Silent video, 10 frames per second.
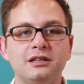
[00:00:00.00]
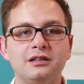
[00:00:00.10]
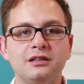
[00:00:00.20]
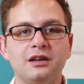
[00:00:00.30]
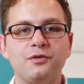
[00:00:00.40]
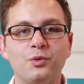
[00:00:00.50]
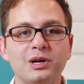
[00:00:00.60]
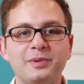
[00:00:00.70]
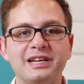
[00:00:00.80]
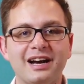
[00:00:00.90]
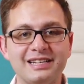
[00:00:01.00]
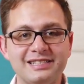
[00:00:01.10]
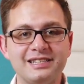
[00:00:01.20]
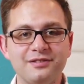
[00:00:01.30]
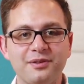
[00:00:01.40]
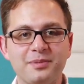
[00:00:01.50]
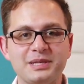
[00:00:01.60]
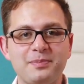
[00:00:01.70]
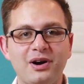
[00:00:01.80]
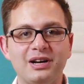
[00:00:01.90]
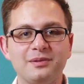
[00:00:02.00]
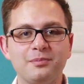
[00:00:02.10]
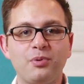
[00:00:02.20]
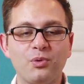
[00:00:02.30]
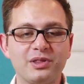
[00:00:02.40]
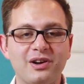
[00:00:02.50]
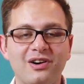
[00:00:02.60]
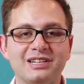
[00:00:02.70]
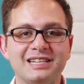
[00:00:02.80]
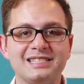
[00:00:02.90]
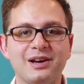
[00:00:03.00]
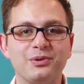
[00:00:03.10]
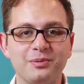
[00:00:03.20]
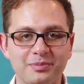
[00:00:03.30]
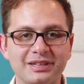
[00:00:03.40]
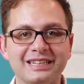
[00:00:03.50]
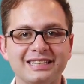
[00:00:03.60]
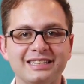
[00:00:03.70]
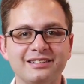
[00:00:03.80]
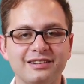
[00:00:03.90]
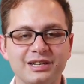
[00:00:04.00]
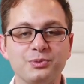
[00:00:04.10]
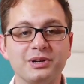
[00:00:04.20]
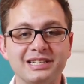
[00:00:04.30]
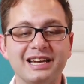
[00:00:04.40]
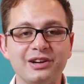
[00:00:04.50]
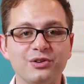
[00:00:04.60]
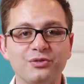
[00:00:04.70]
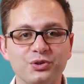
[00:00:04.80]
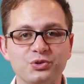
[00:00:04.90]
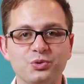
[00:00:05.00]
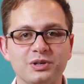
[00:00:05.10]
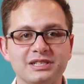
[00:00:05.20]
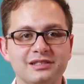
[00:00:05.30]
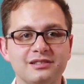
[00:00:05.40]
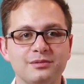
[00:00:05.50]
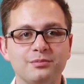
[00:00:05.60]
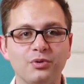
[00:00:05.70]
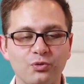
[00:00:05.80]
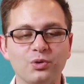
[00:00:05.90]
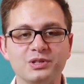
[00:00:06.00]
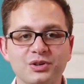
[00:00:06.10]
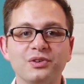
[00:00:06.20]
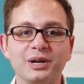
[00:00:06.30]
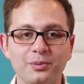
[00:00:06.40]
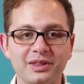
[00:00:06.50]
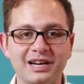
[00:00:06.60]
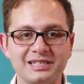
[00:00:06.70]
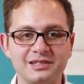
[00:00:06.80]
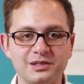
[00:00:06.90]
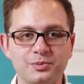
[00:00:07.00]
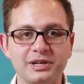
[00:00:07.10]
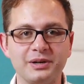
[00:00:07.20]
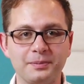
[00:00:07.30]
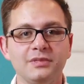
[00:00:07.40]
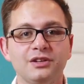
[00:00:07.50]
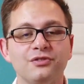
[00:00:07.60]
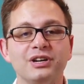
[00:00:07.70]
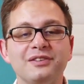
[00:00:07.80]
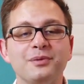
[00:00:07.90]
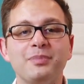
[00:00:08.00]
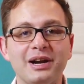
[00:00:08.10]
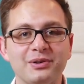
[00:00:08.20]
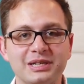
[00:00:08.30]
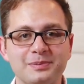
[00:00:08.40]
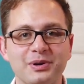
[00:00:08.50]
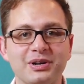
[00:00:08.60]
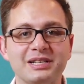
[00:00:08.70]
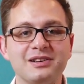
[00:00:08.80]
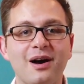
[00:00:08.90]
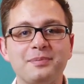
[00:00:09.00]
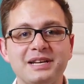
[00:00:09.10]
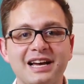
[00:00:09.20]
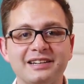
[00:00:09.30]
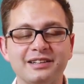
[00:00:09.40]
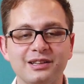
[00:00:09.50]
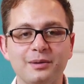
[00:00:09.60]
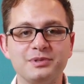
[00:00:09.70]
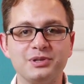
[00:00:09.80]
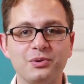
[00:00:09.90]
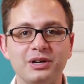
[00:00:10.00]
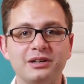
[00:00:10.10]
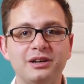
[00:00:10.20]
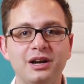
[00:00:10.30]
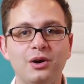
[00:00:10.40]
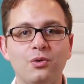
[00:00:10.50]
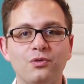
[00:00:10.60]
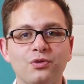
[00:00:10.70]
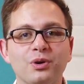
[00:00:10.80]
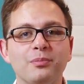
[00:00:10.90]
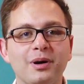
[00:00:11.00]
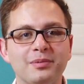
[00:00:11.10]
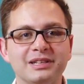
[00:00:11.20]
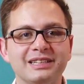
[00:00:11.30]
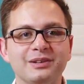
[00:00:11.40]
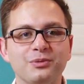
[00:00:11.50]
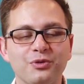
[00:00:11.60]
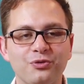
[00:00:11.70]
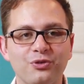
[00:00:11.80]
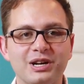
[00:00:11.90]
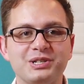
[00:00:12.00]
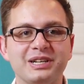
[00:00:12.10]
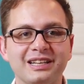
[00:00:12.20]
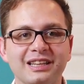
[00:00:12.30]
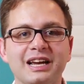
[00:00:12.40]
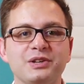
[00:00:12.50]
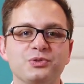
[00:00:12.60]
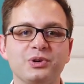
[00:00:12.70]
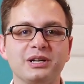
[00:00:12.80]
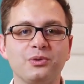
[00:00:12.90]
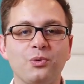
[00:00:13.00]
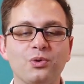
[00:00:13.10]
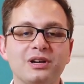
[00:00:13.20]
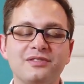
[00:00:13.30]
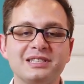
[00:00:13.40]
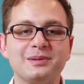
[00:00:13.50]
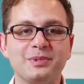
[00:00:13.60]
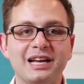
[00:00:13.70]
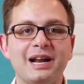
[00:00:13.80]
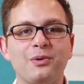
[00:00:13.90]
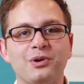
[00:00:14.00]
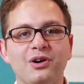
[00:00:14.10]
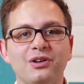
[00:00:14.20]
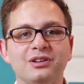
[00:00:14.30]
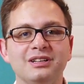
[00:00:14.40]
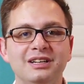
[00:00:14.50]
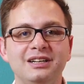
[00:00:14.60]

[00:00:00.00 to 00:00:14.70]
If you want to make iced tea from this pot, pour the contents out completely into a container of your choice before serving it with ice and sweetener. For an even better experience, opt to add in club soda for a bubbling, refreshing light drink, or even some light alcohol